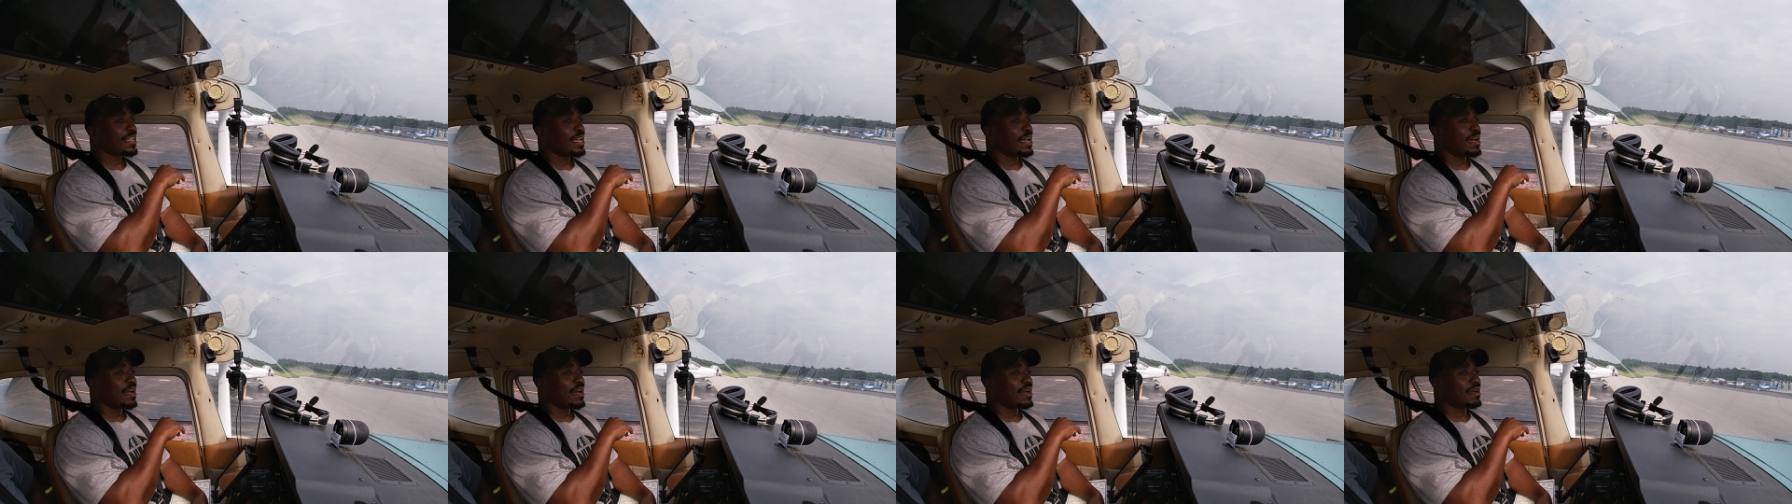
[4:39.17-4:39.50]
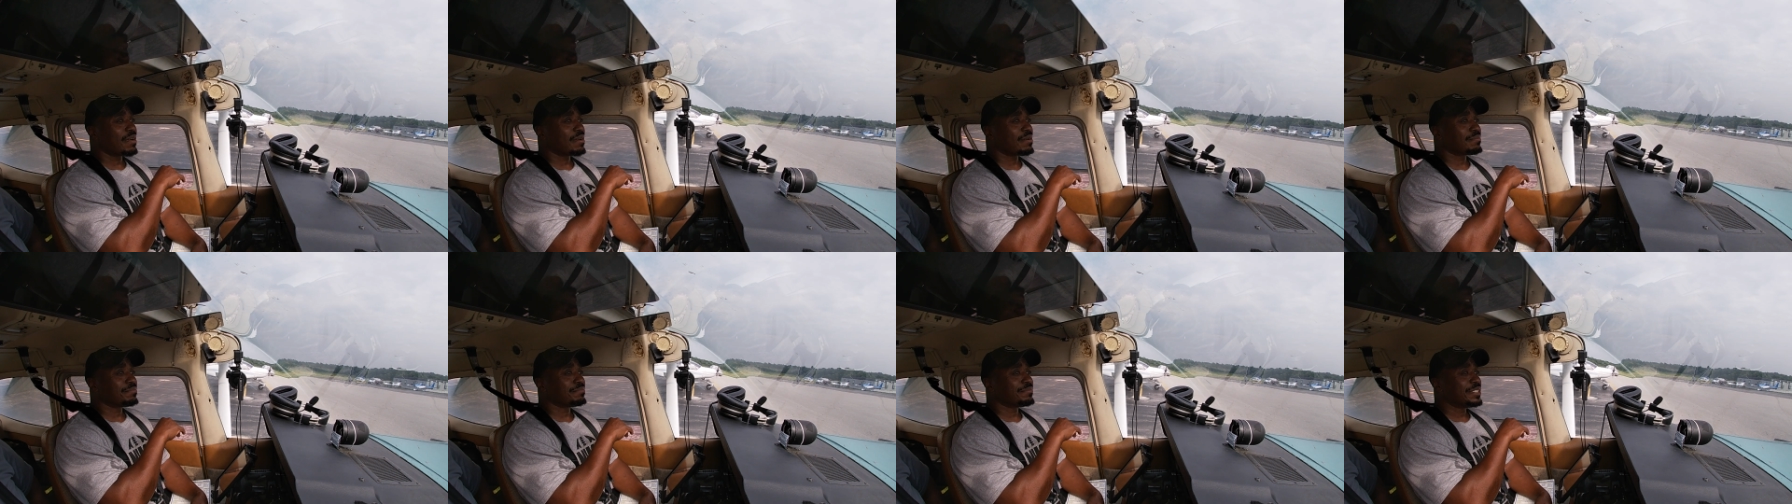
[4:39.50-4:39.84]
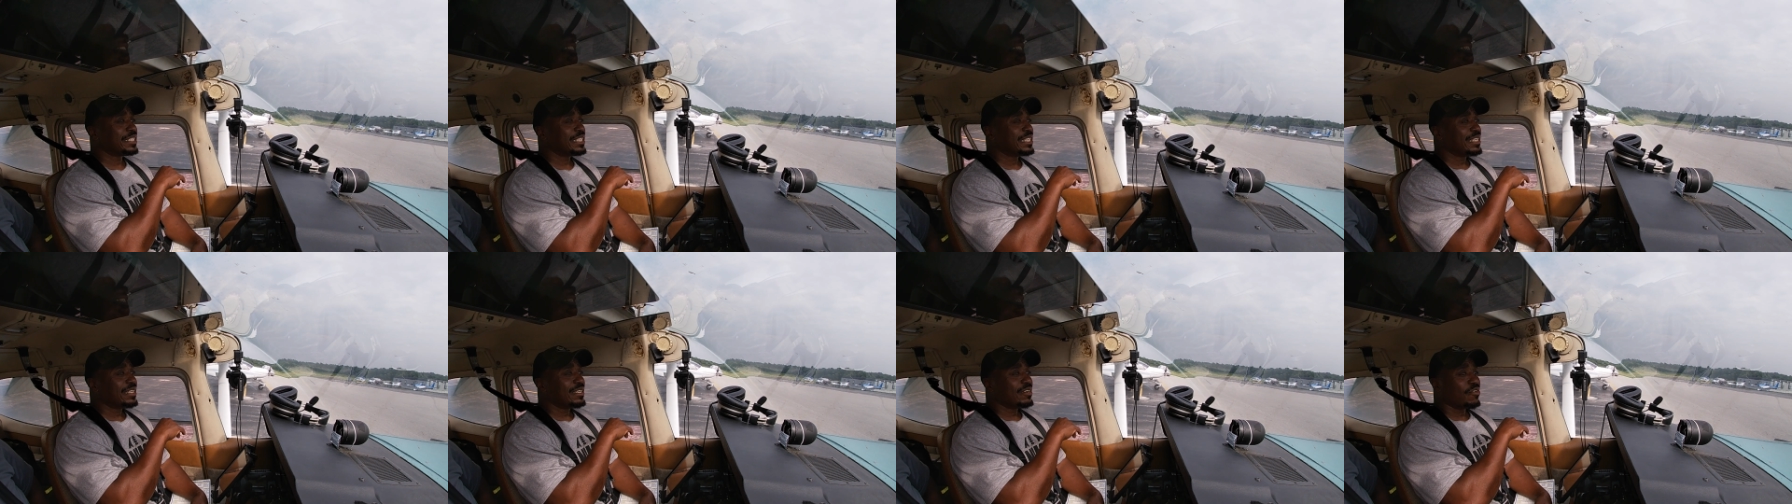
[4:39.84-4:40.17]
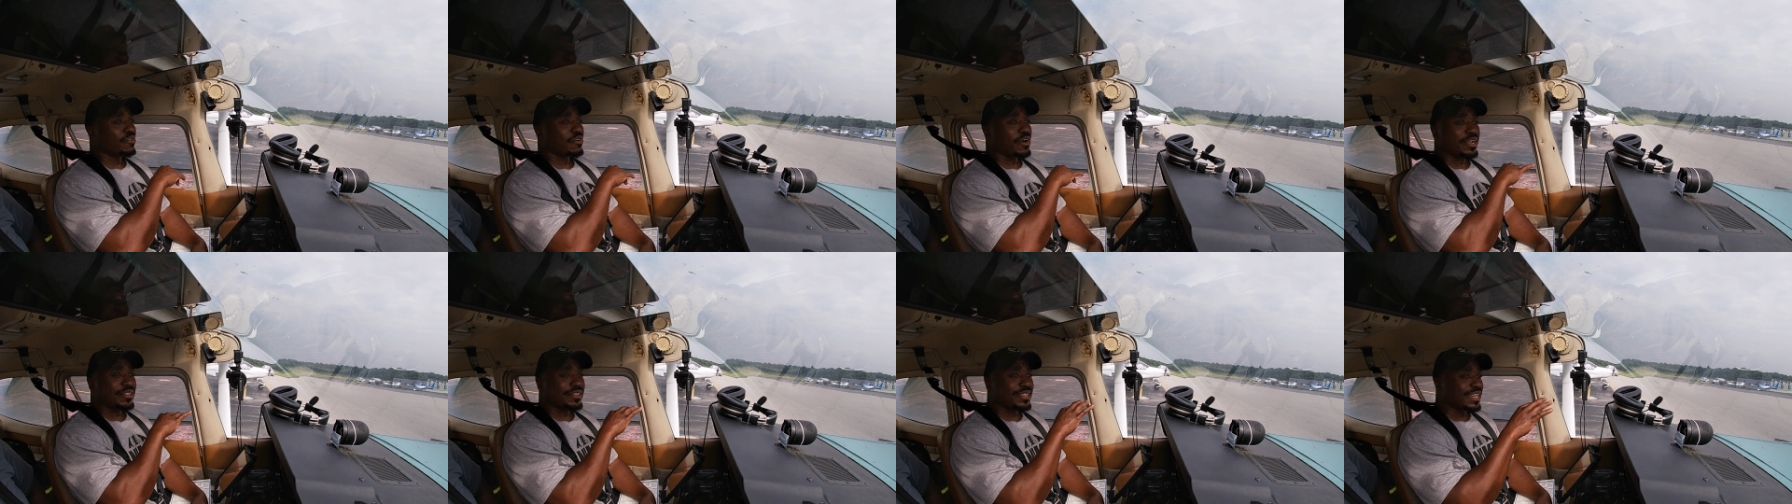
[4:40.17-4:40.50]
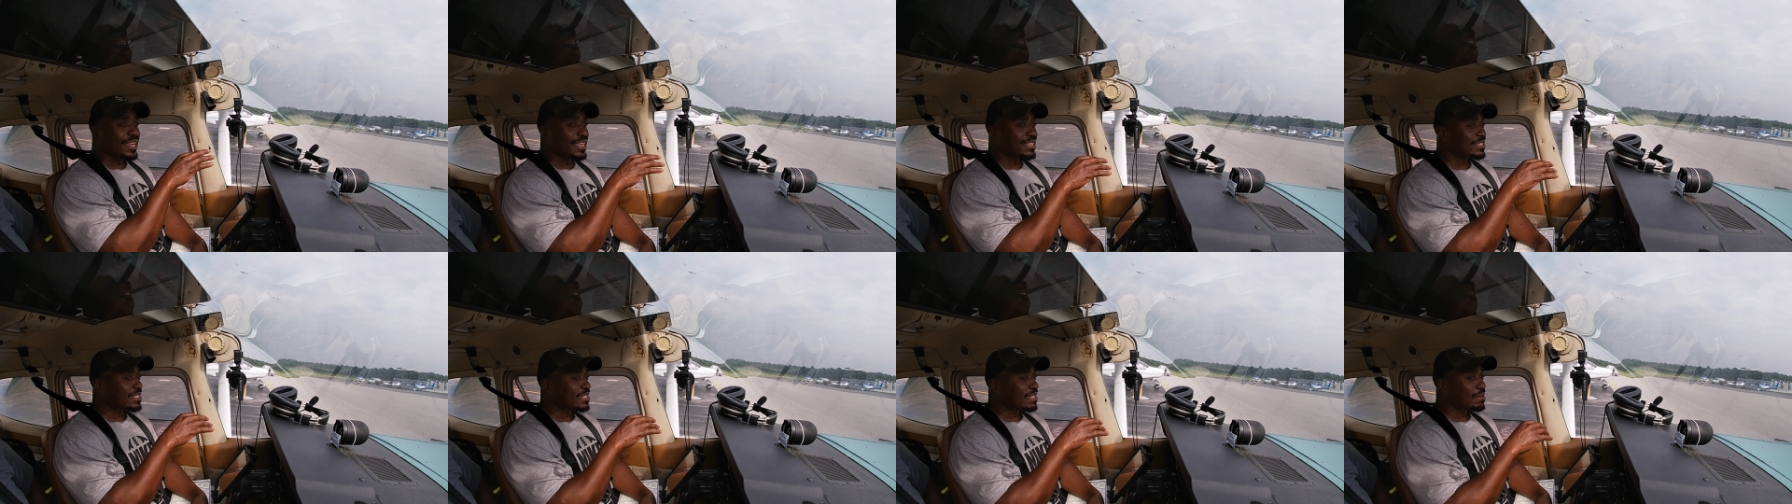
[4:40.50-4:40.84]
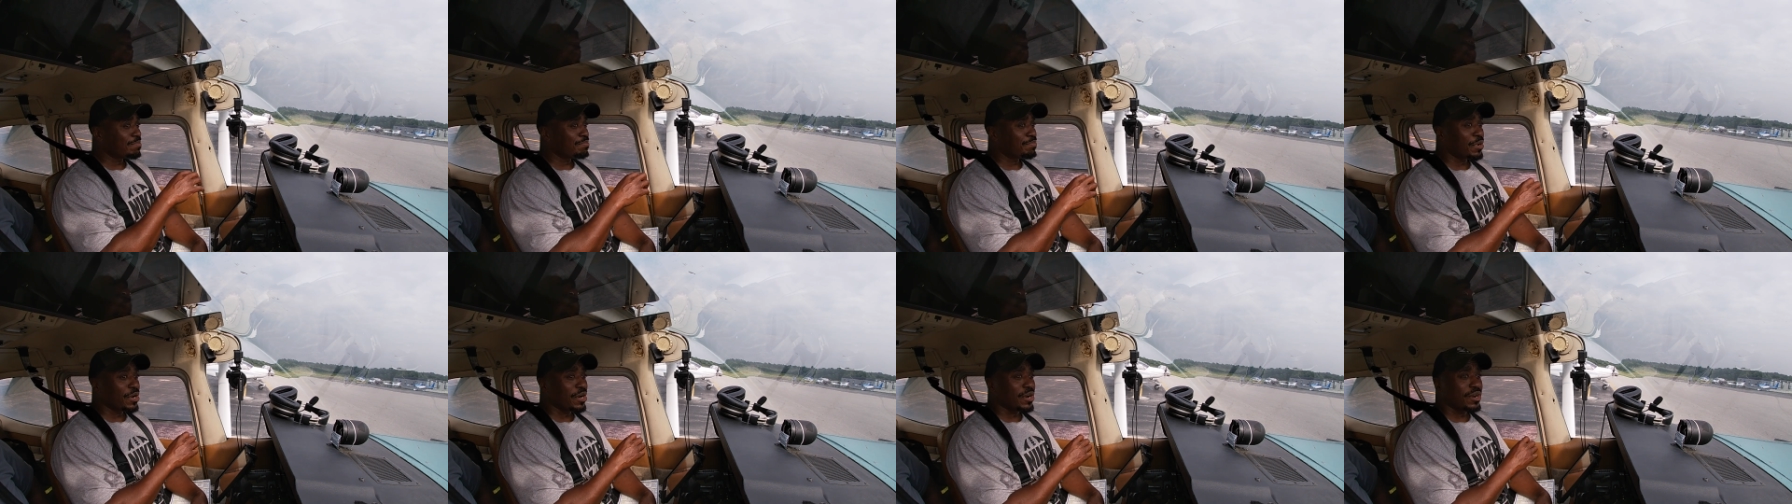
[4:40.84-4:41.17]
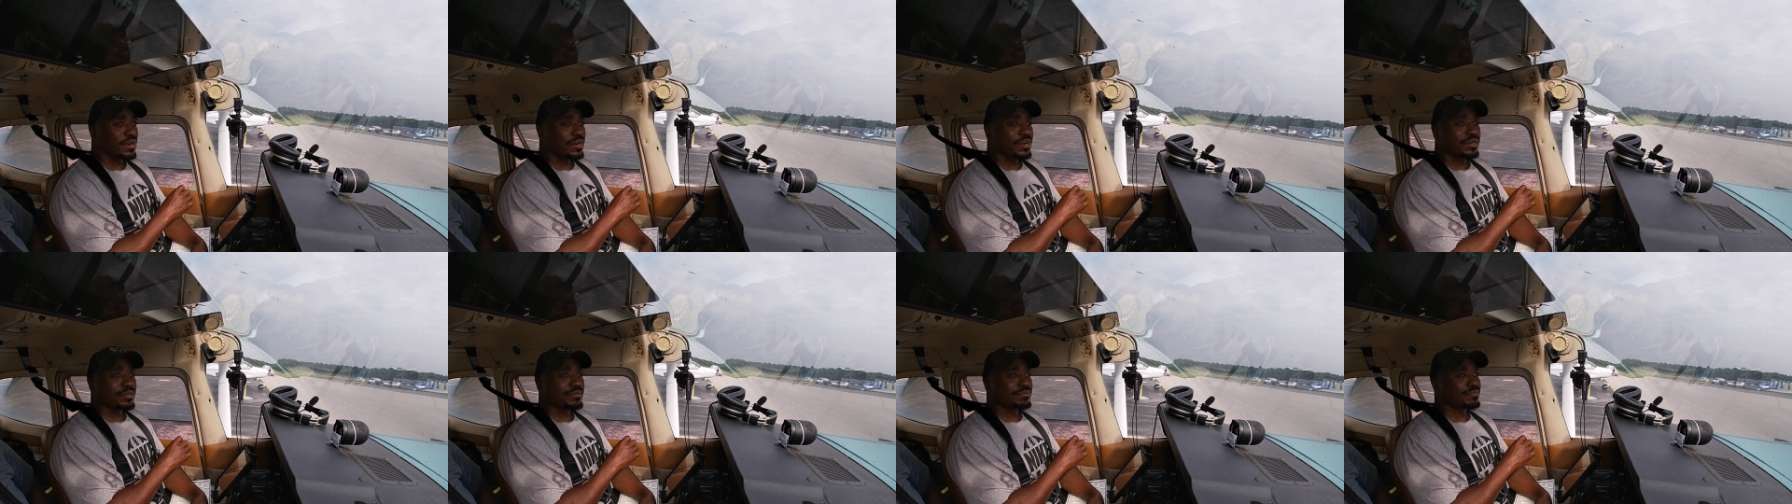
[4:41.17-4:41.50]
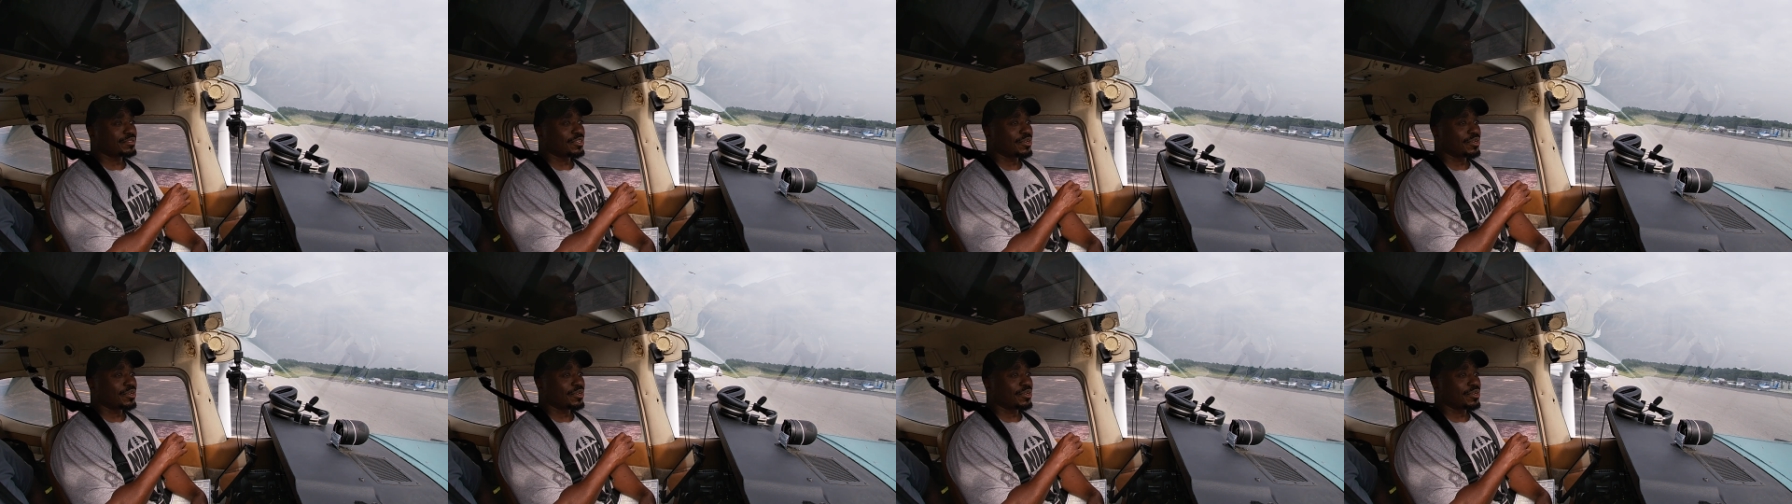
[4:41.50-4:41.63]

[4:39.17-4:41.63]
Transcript: or I think I see a bird.